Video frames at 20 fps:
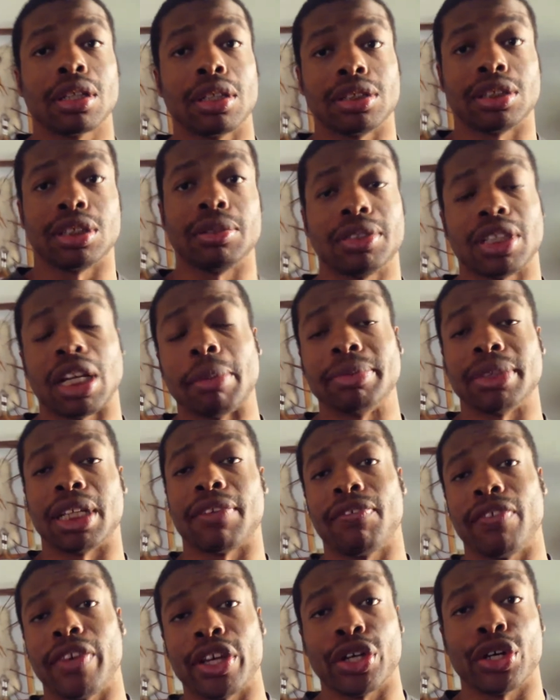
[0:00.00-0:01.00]
Because sometimes
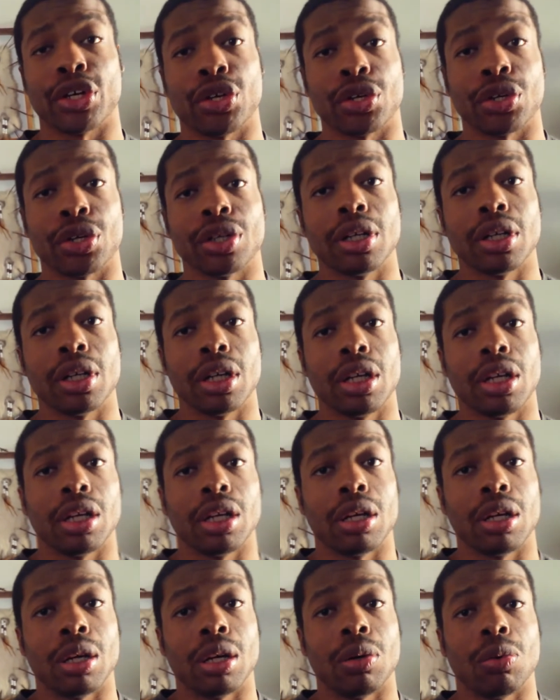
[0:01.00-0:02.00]
I figure
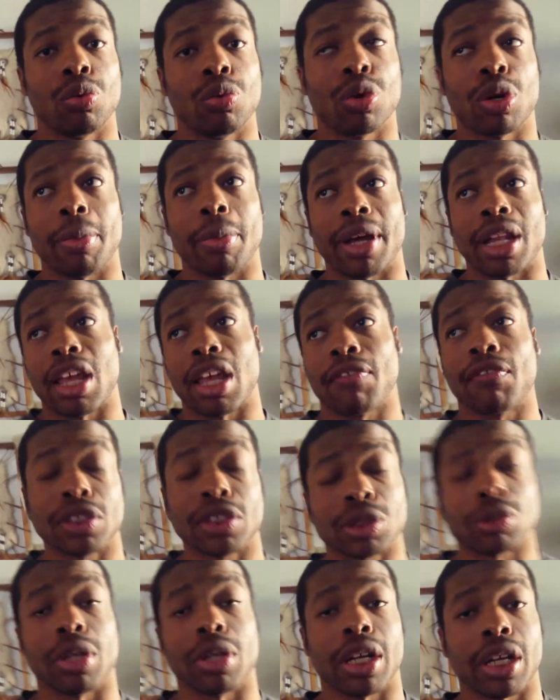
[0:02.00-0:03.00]
where my life
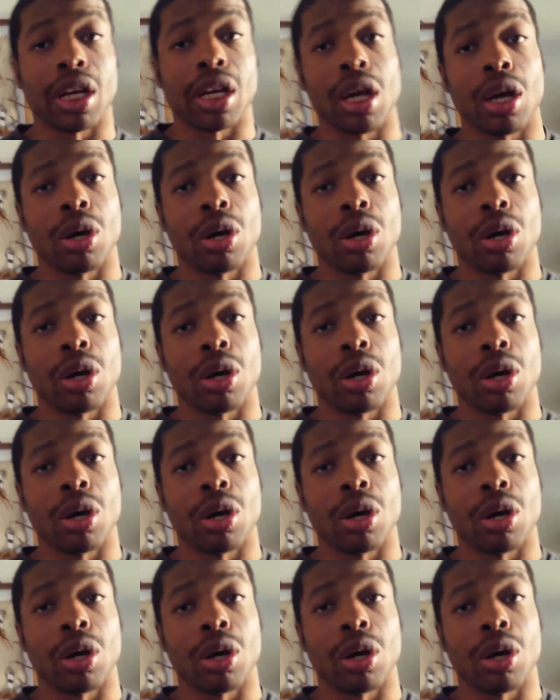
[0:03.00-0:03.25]
was going to